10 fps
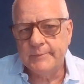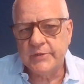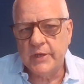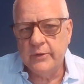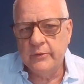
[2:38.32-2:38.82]

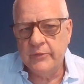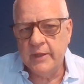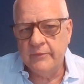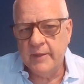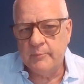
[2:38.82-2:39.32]
So
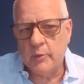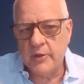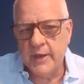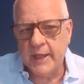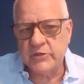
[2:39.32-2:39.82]
they're probably
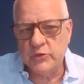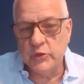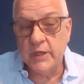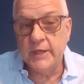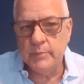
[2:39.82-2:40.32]
the next 2
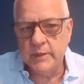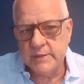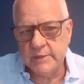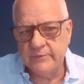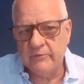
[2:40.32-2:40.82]
key
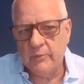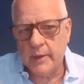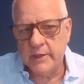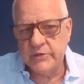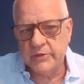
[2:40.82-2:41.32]
pieces of
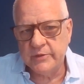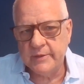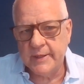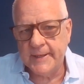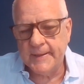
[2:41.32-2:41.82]

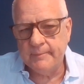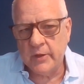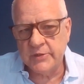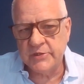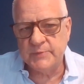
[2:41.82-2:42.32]
information.
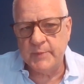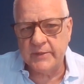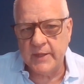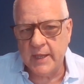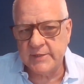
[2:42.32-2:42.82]
I
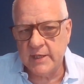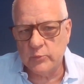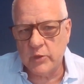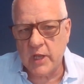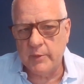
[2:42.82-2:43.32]
suspect the
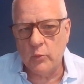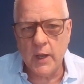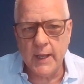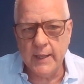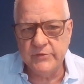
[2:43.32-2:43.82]
assays will come in
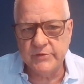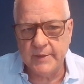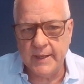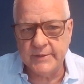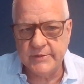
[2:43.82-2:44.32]

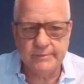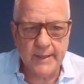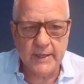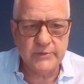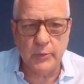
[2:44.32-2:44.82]
waves as
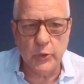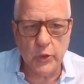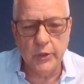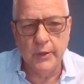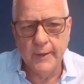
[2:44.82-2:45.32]

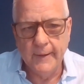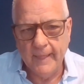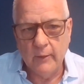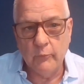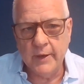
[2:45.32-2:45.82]
per
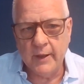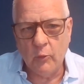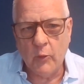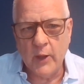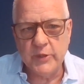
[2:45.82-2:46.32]
the
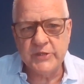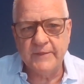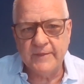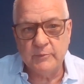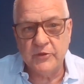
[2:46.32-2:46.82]
way we
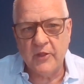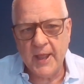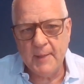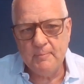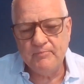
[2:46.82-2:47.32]
sent them to the
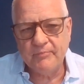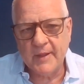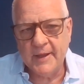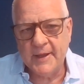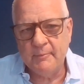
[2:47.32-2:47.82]
lab.
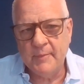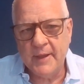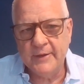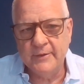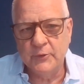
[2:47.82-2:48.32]

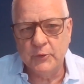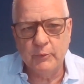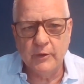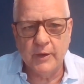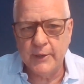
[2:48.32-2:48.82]
And look,
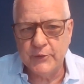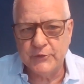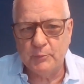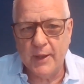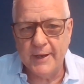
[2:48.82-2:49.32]
we're not
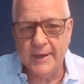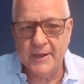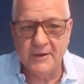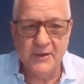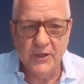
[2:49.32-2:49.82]

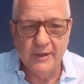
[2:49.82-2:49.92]
anticipating